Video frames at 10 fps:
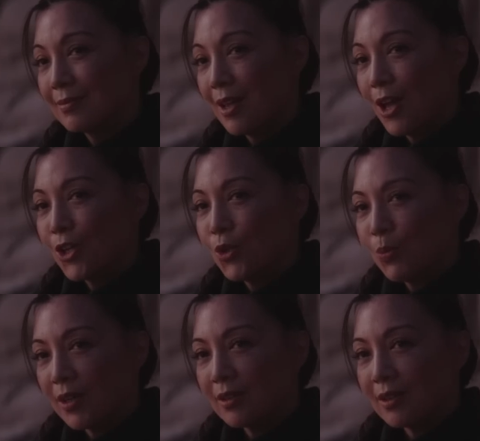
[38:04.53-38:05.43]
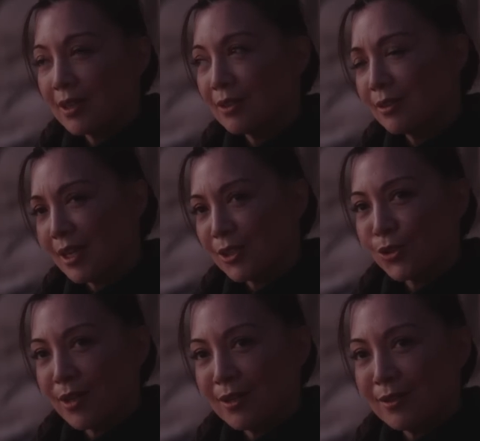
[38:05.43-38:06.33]
regardless of what it takes to
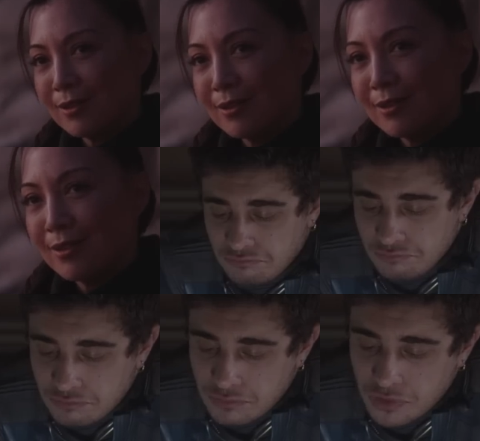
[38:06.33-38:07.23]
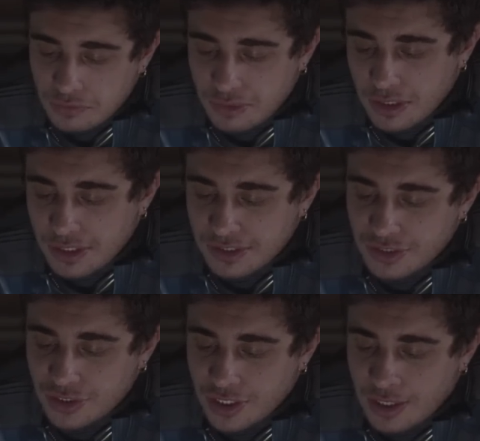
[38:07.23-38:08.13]
achieve it. He is what Mando
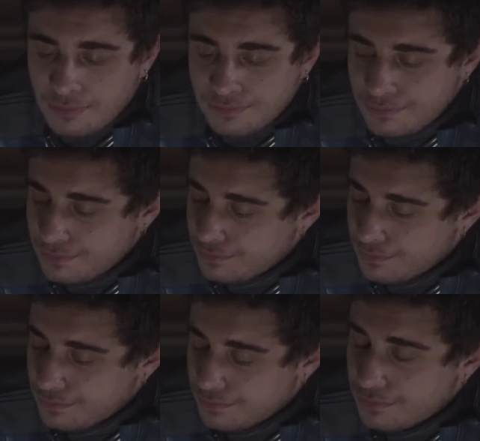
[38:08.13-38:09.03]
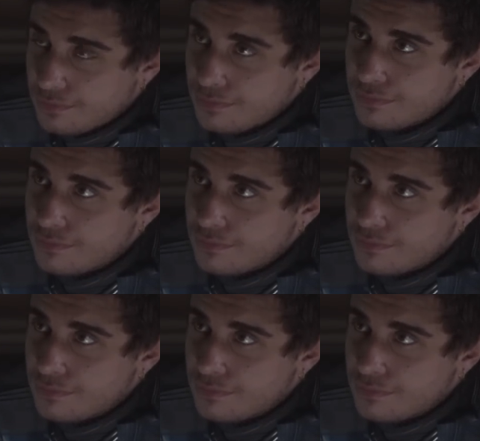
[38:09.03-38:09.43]
was looking for on Tatooine,